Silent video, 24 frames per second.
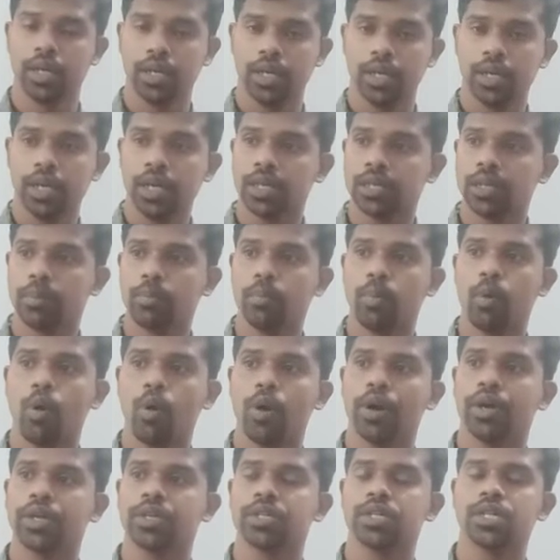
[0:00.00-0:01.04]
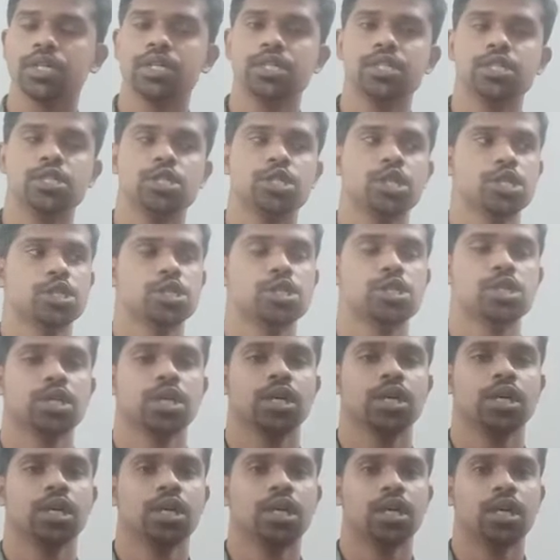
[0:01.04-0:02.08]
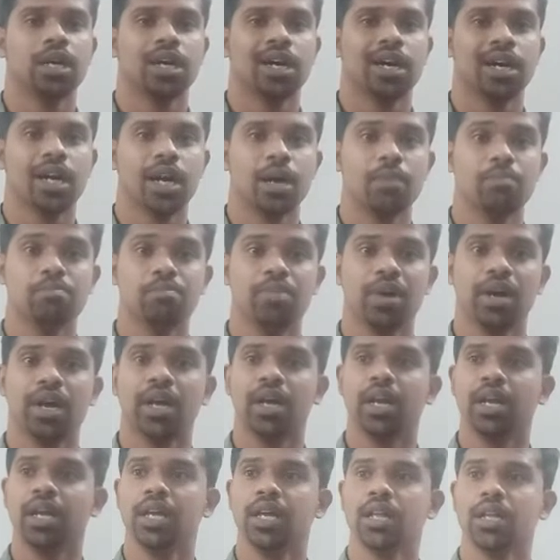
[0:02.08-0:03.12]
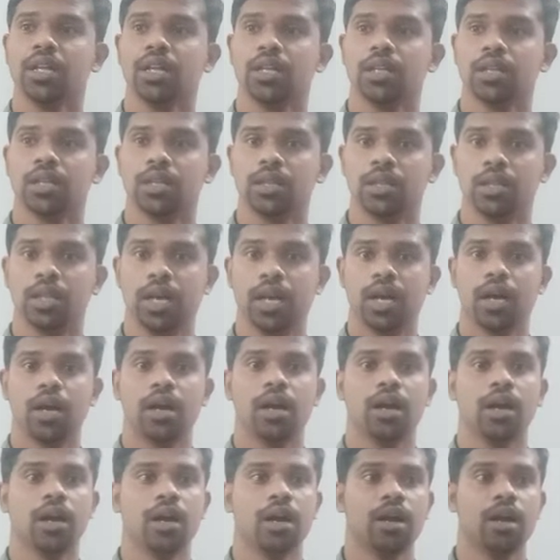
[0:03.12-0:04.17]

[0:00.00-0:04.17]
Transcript: here the poet is just comparing the